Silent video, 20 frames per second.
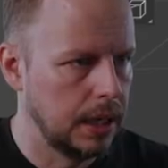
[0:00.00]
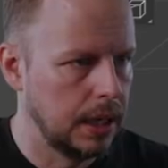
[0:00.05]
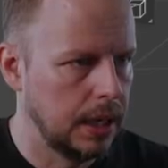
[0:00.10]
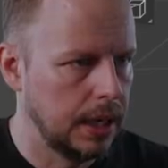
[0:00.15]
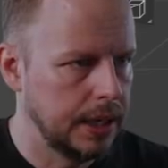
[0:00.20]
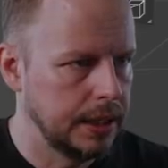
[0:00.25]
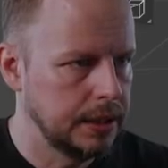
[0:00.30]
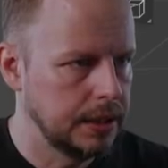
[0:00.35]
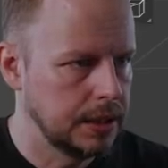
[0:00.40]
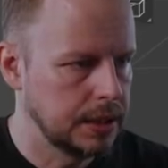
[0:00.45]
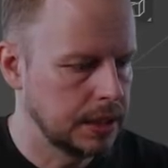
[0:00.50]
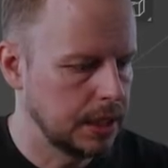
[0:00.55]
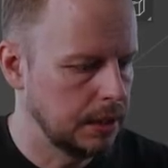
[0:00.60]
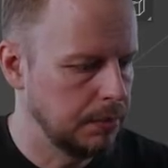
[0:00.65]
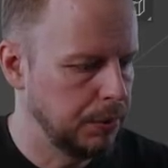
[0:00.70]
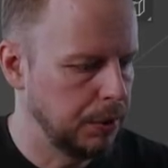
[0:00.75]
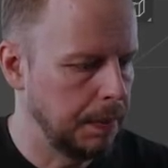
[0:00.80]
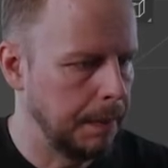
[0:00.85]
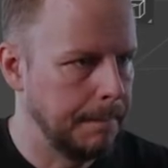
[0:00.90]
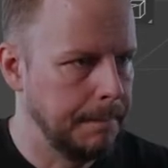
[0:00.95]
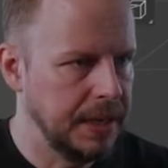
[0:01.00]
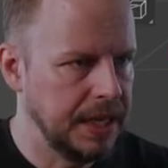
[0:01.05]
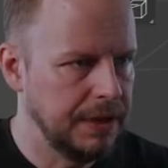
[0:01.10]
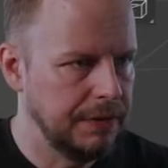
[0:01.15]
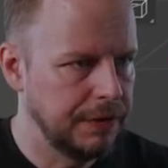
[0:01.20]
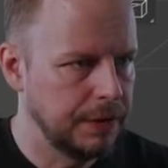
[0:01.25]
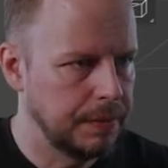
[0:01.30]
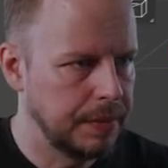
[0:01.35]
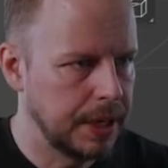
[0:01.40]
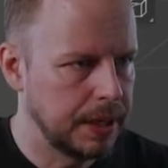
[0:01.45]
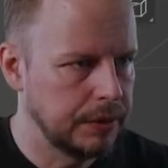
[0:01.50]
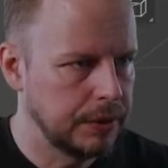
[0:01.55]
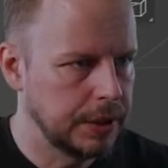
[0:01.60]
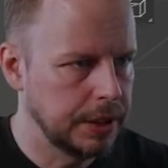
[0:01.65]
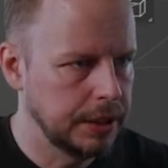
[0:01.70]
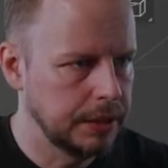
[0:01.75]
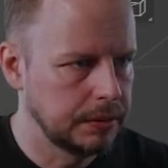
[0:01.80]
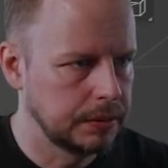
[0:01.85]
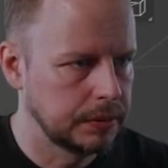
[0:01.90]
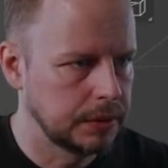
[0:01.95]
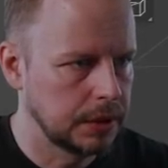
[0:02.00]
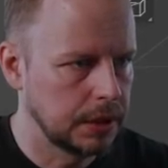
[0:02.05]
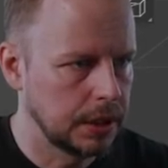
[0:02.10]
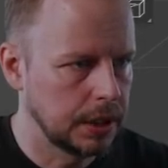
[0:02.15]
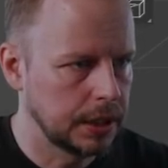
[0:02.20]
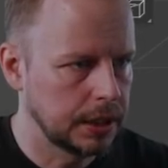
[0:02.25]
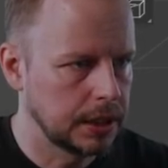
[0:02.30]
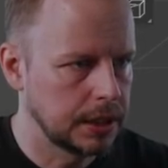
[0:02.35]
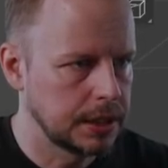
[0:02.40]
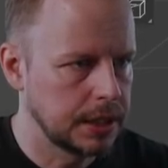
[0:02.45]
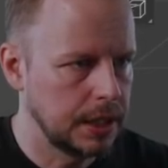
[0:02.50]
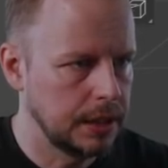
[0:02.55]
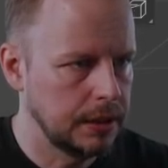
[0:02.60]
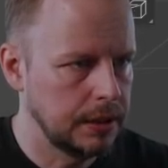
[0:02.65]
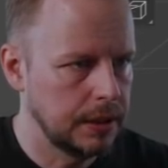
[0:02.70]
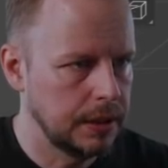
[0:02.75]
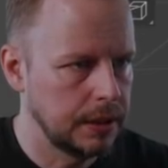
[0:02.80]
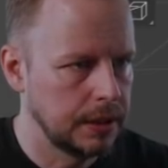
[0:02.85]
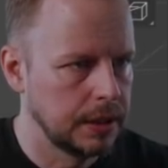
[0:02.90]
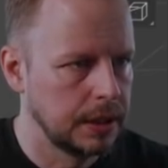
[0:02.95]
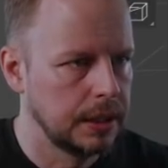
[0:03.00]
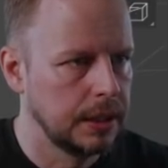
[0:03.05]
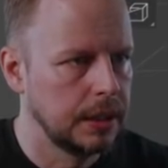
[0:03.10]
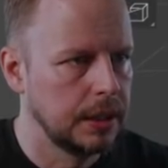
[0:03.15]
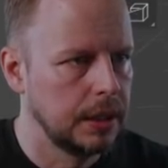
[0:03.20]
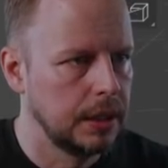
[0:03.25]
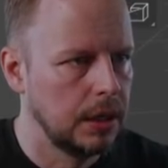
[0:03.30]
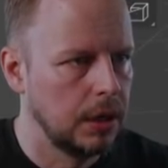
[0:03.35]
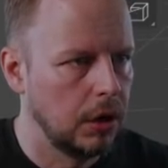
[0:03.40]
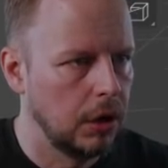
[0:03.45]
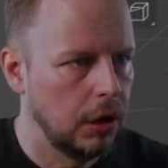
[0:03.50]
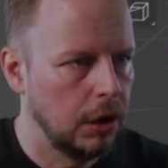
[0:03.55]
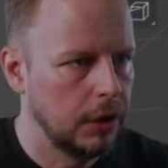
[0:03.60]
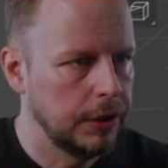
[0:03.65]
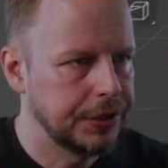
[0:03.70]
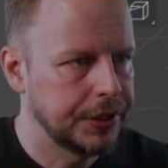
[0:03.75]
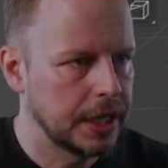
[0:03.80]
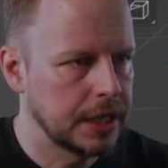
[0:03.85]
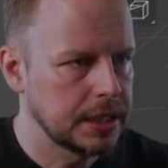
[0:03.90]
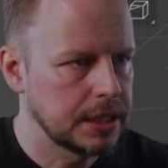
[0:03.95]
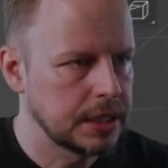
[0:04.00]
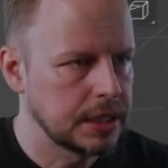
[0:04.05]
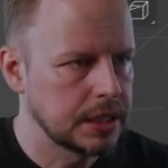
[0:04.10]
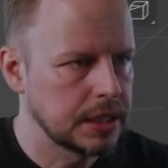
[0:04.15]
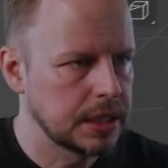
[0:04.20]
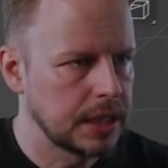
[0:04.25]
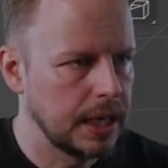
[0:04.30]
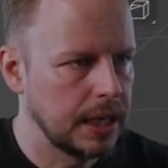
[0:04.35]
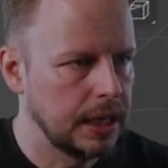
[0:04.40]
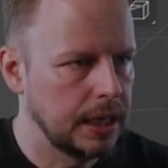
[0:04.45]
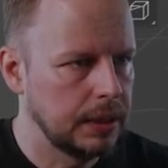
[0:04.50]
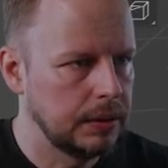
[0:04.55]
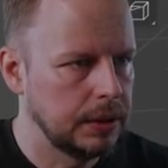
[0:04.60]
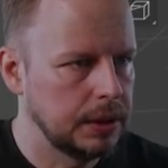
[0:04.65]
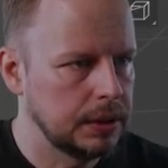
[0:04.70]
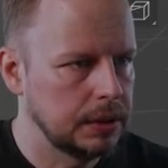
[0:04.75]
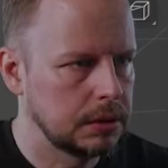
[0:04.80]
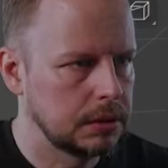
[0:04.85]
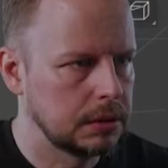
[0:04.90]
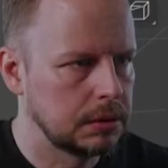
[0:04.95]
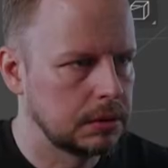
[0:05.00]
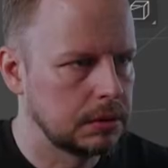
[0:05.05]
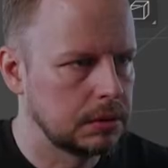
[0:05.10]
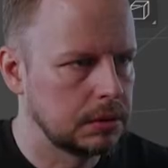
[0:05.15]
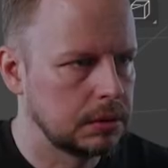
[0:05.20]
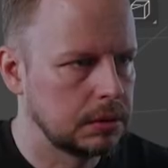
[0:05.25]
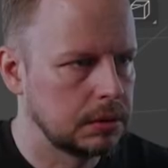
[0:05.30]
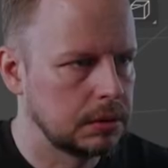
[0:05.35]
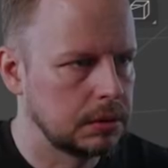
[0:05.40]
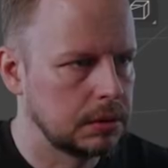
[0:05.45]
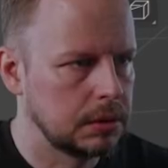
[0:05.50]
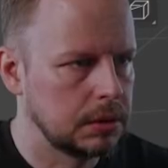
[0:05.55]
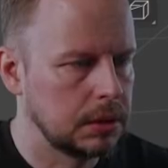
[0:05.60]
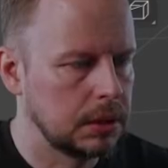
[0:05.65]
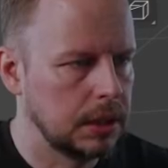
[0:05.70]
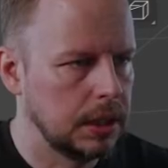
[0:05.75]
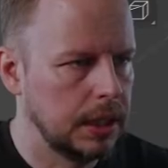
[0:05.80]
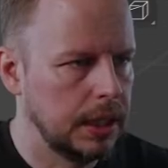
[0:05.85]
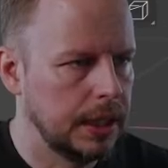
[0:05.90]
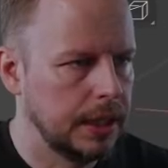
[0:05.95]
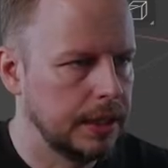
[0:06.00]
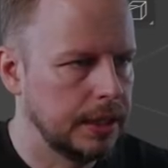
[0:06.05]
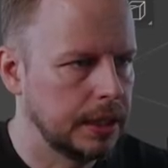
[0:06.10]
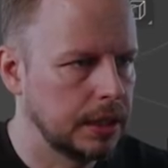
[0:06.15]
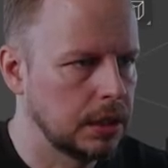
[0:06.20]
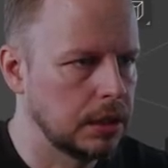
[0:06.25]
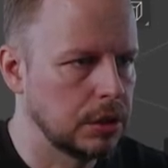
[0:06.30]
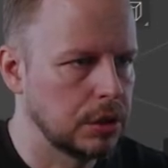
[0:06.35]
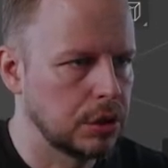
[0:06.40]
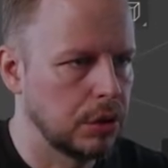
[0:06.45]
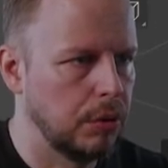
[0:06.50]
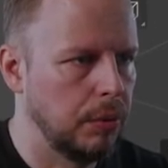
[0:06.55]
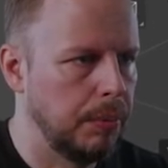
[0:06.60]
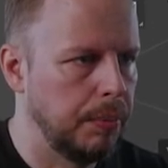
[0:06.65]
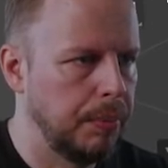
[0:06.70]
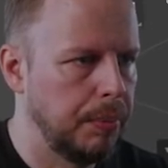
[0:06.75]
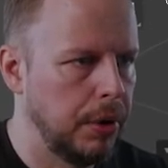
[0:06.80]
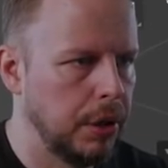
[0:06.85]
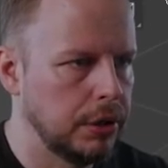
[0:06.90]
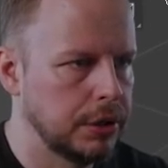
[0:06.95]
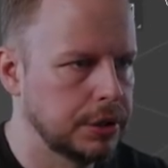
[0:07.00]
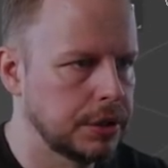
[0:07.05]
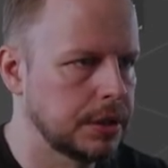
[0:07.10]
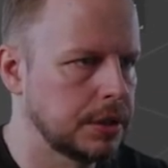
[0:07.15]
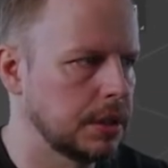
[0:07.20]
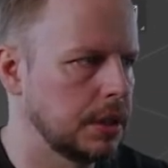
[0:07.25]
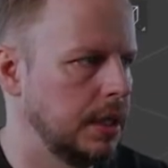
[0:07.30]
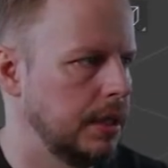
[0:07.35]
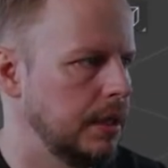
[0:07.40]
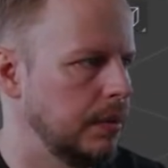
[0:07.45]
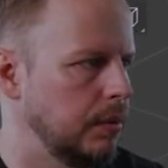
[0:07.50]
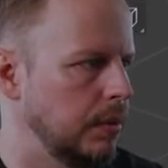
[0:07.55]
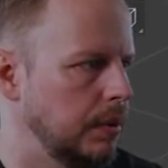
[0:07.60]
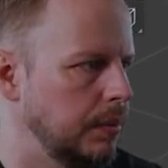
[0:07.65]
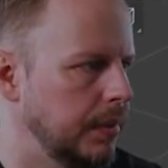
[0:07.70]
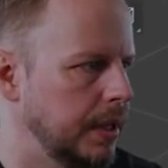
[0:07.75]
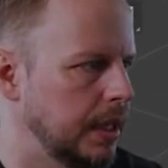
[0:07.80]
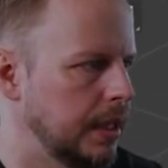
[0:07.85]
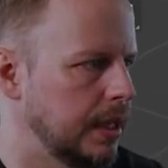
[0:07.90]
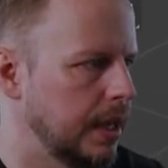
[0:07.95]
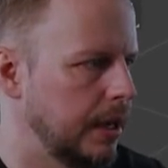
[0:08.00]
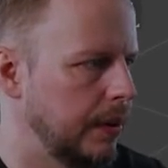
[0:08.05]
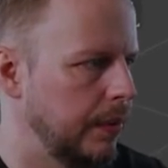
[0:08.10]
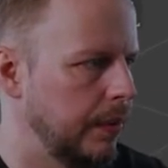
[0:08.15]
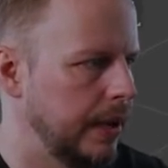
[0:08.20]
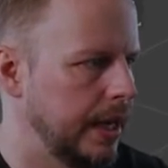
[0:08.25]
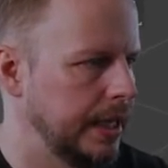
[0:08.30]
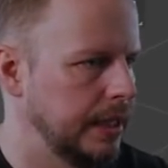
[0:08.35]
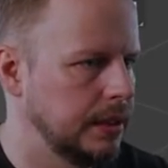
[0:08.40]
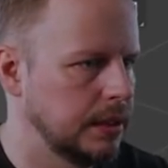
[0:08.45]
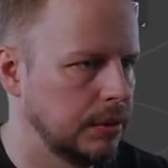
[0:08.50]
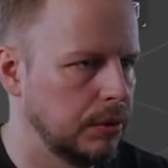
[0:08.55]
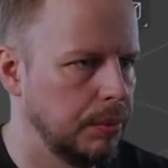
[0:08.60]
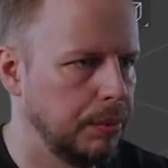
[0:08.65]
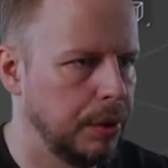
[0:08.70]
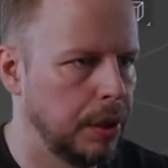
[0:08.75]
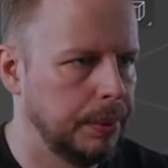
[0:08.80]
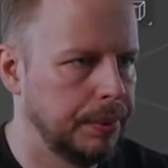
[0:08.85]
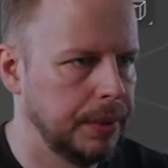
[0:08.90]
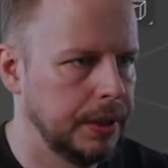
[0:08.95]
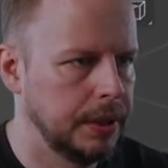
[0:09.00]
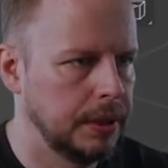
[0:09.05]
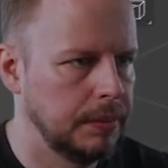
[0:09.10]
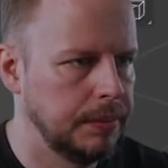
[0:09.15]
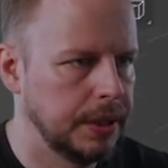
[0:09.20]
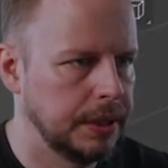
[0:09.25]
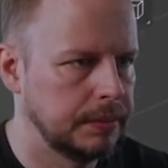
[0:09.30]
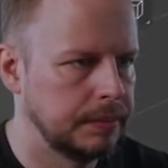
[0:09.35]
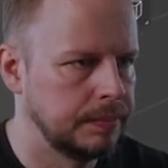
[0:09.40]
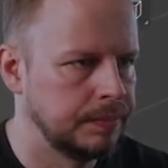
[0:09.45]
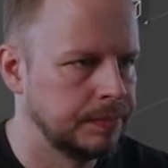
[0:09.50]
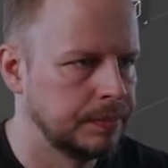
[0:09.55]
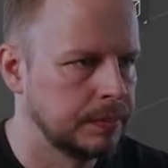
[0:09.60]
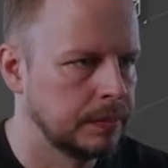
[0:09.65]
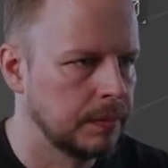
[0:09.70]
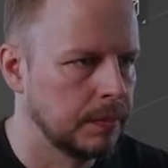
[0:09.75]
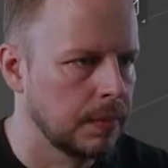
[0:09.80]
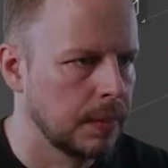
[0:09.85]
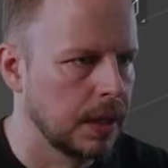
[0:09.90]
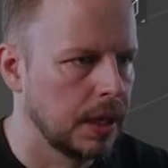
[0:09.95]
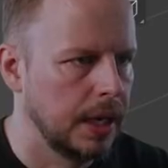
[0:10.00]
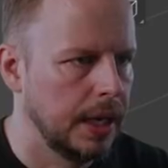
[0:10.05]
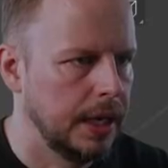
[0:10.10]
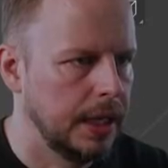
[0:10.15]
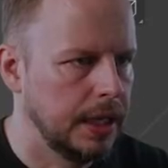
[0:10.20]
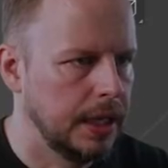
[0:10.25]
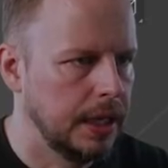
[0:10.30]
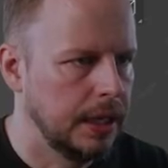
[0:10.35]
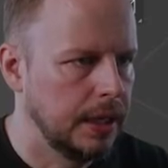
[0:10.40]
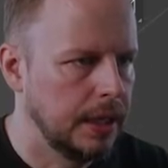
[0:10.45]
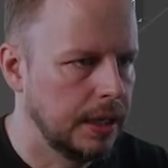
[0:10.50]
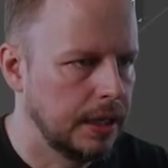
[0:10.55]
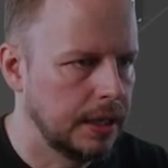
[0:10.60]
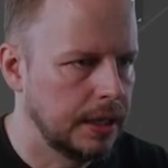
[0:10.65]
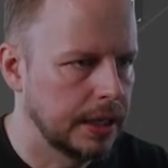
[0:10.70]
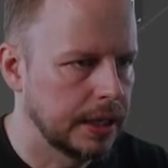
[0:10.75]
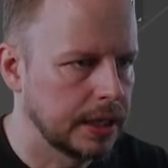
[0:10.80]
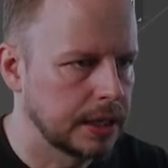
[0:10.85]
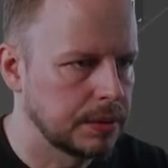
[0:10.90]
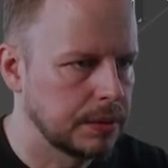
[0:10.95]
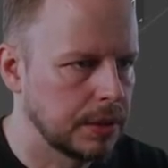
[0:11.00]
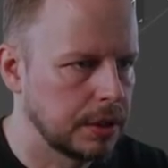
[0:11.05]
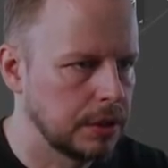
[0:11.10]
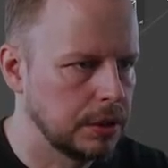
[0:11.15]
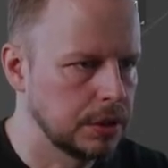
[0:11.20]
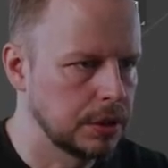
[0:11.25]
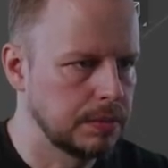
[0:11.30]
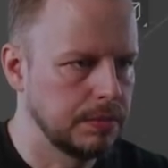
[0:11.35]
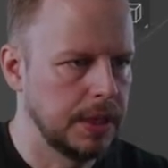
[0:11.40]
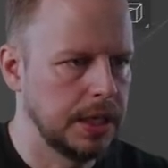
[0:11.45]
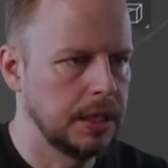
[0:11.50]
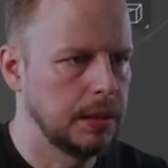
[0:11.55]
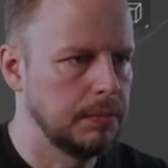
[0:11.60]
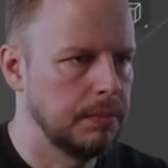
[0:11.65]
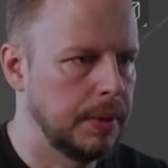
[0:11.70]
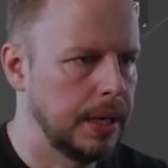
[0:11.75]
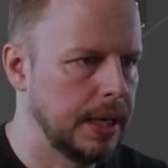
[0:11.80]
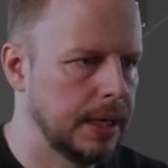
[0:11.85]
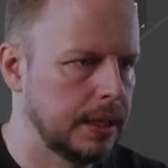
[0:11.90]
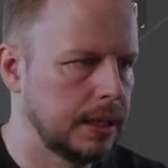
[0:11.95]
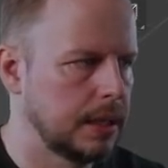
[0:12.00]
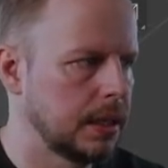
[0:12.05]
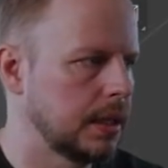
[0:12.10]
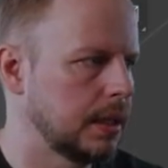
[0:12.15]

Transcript: I to inset, but B for boundary to connect the center. Alt S to scale that one. And then Control plus, and then we'll make that red, pop it a bit. And in here, I guess we could just make it black.